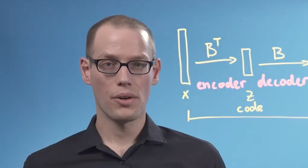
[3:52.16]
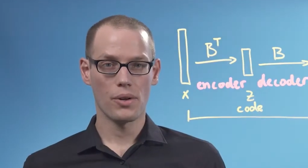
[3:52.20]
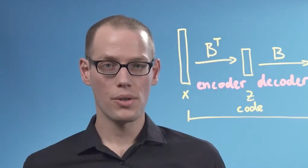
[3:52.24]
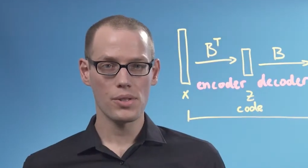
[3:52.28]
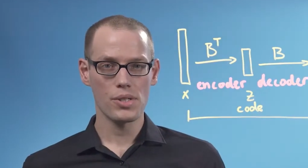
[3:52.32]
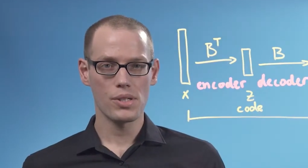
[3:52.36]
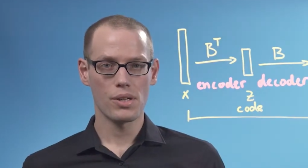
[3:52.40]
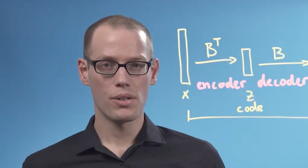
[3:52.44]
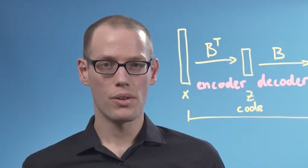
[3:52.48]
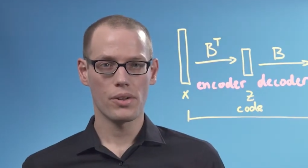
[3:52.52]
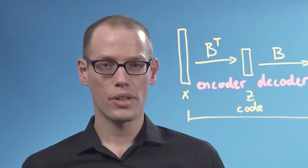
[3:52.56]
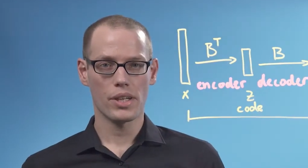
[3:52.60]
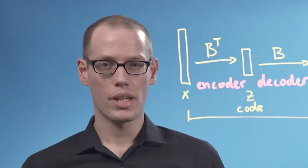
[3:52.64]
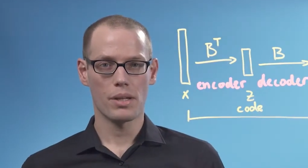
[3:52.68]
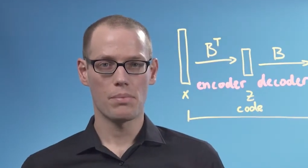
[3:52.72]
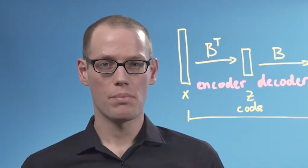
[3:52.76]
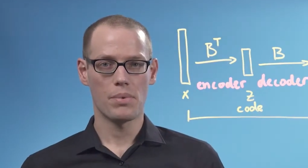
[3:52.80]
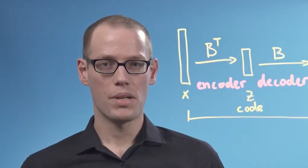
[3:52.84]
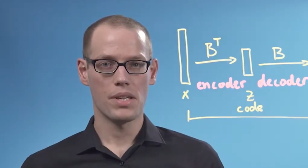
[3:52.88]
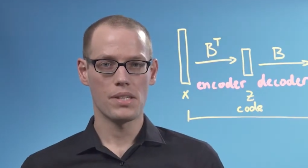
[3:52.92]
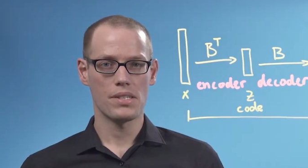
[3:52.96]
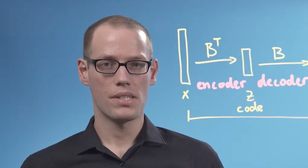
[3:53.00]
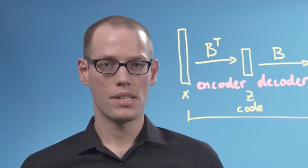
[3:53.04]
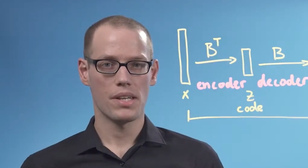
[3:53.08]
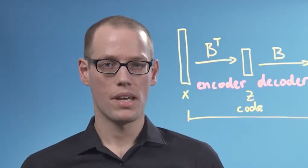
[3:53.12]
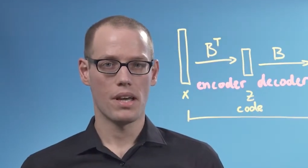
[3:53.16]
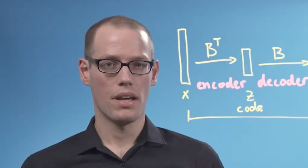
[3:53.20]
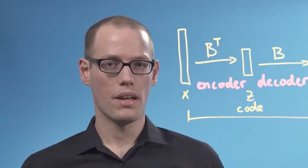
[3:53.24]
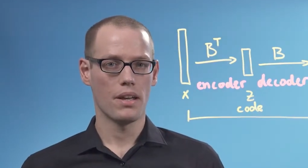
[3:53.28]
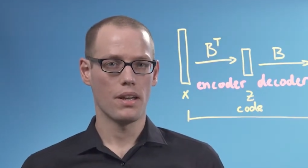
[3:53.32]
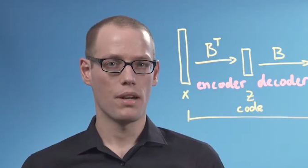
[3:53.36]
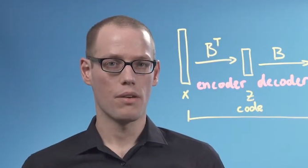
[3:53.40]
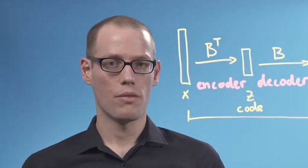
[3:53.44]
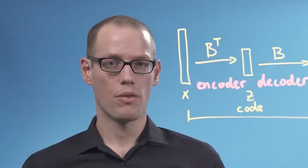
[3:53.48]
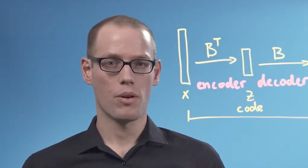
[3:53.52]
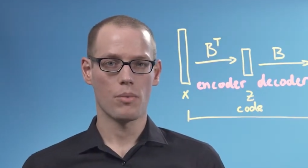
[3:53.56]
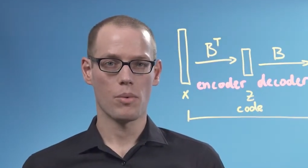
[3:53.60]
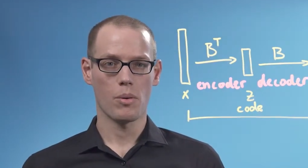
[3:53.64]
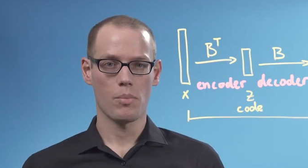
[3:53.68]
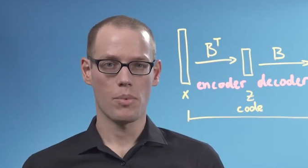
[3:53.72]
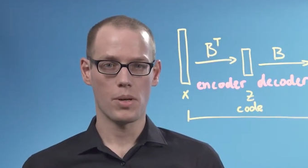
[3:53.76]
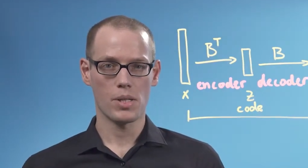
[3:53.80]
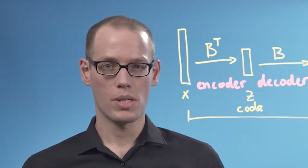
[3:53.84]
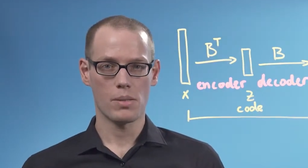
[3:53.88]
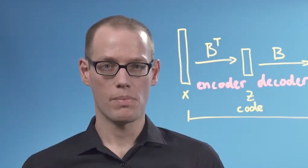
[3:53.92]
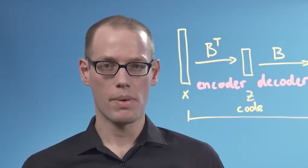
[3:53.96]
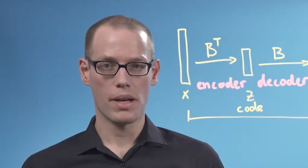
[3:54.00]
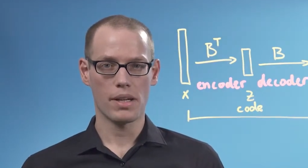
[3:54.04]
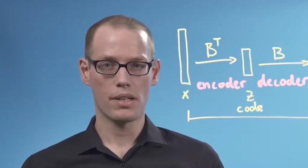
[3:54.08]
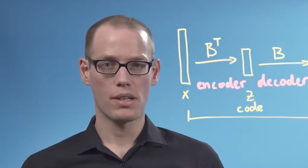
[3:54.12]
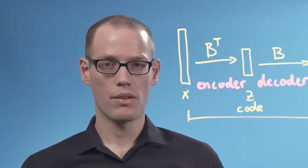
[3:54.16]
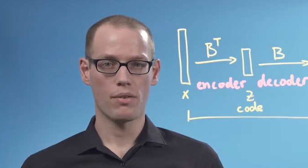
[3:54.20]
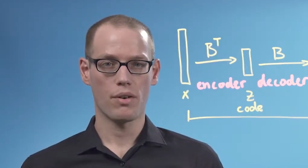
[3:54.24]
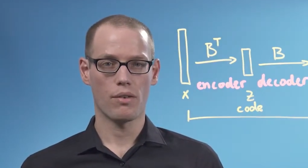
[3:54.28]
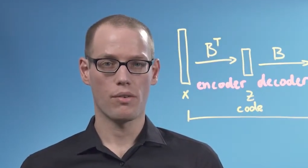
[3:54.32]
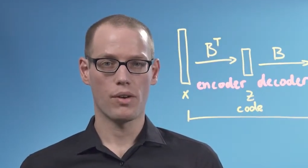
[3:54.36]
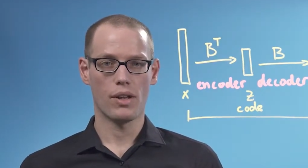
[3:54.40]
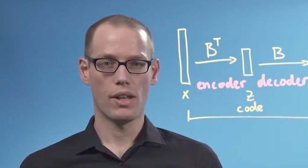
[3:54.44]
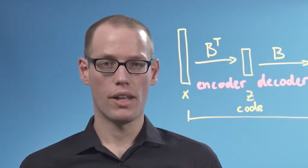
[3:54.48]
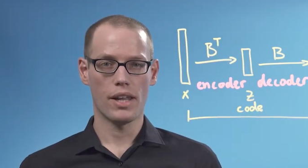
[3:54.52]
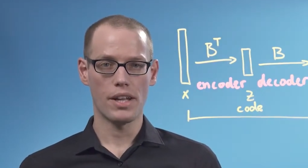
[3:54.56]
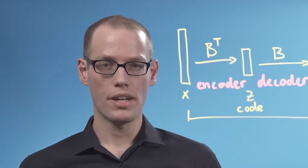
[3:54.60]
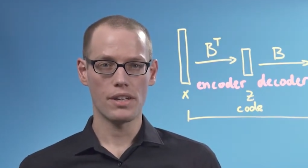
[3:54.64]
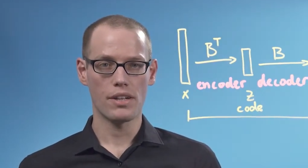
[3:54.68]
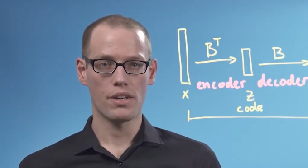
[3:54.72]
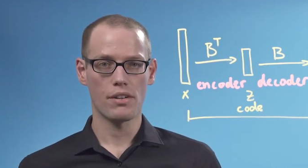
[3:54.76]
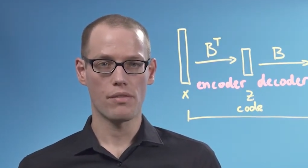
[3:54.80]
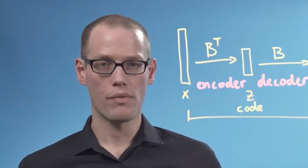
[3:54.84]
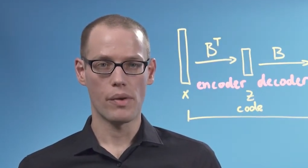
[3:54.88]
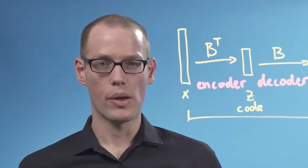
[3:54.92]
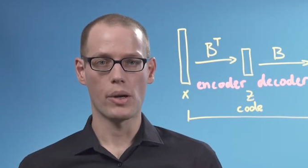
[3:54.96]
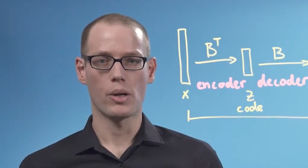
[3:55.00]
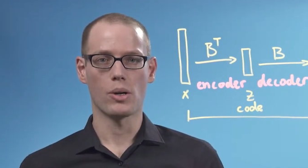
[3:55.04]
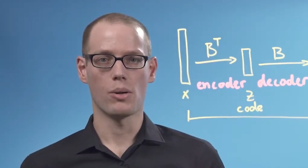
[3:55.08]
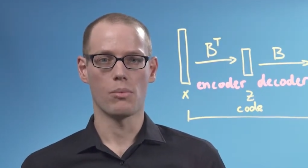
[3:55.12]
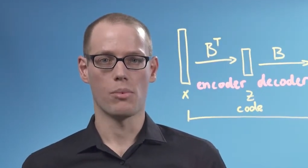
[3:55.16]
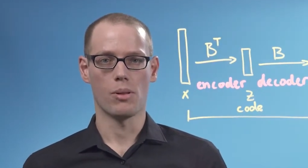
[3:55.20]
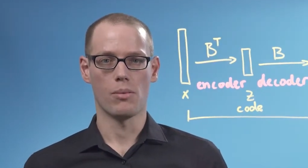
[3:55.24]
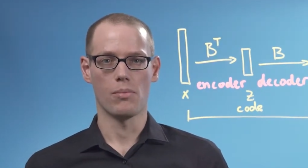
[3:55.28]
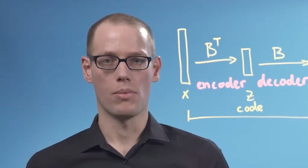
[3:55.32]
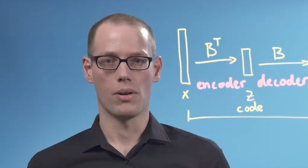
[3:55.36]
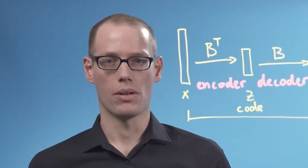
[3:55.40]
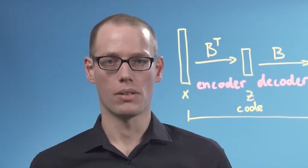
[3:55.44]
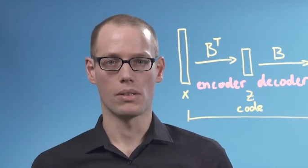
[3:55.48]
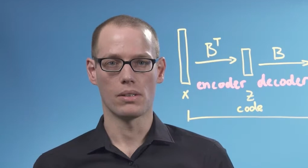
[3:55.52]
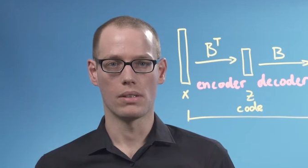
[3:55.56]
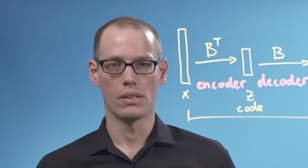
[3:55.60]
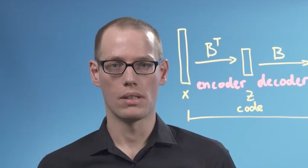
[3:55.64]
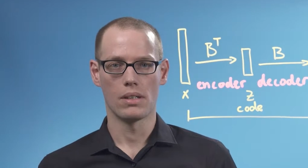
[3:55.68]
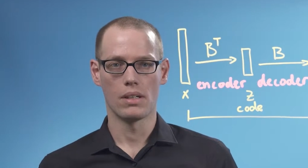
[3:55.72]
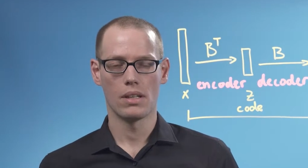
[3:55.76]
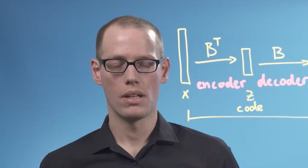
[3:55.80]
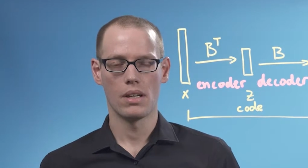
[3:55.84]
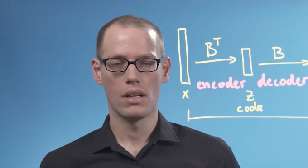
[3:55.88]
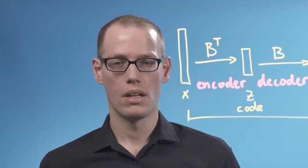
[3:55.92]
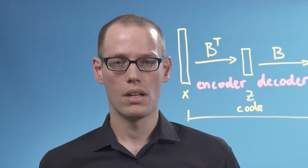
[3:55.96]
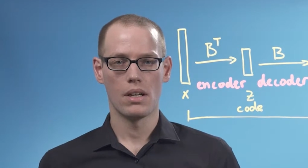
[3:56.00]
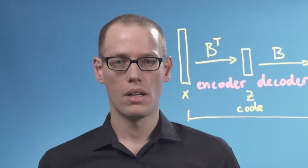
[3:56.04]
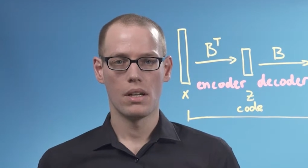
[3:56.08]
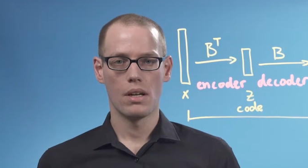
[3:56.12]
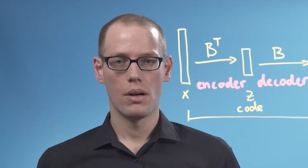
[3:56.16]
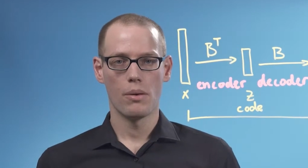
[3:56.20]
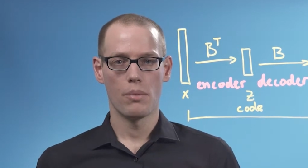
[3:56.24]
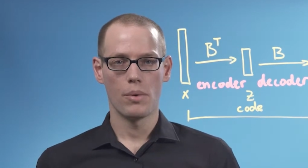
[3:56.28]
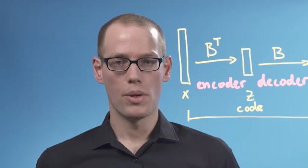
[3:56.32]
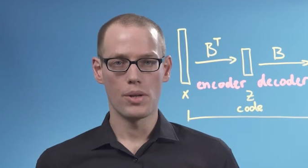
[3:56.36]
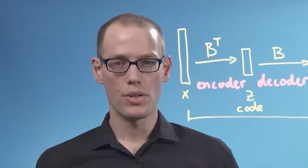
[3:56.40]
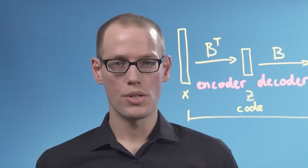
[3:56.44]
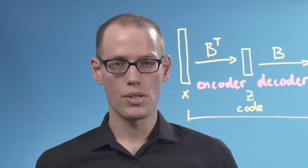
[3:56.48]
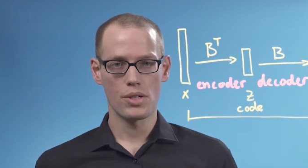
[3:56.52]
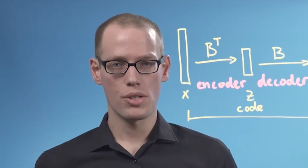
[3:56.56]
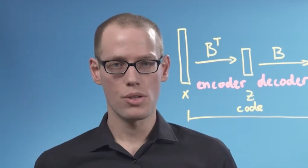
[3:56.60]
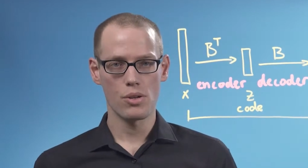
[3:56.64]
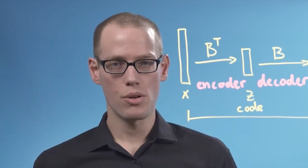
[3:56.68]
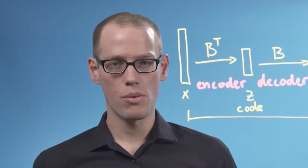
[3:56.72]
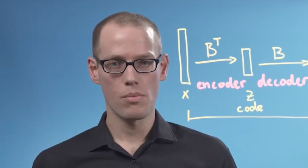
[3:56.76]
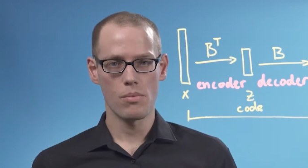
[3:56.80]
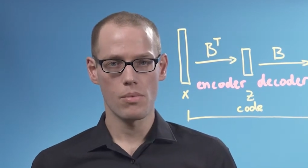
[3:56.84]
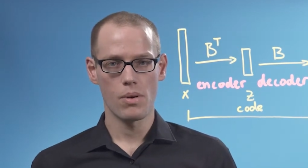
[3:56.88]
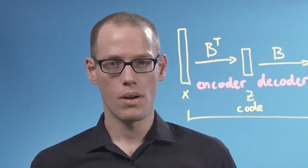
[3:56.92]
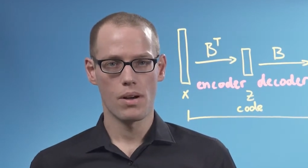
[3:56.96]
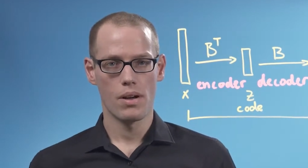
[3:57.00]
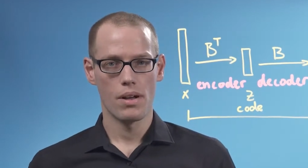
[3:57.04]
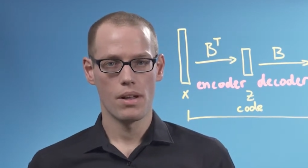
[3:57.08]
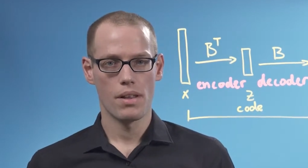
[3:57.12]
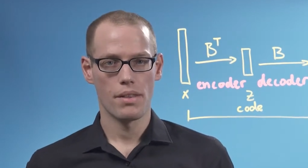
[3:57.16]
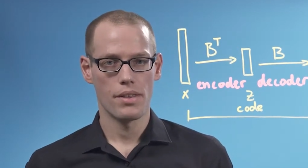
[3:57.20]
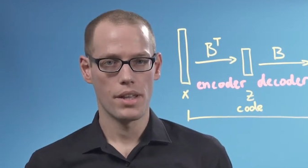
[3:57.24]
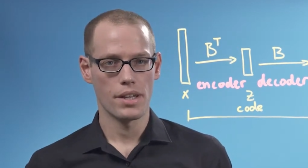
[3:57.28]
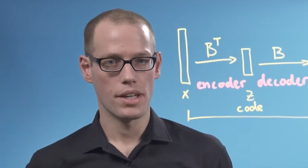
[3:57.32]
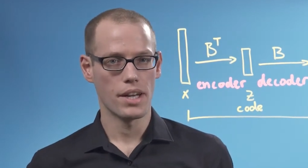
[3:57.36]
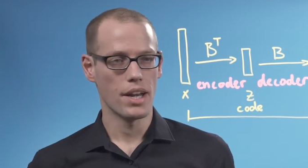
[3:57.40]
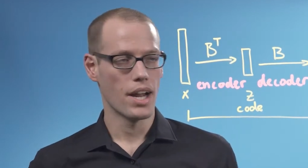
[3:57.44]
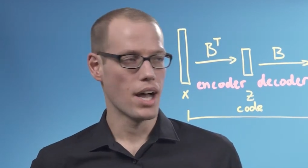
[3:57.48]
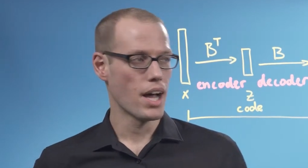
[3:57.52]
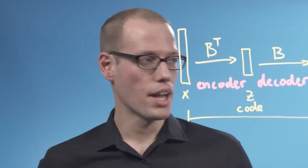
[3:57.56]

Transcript: also look at PCA from the perspective of a latent variable model. We assume that an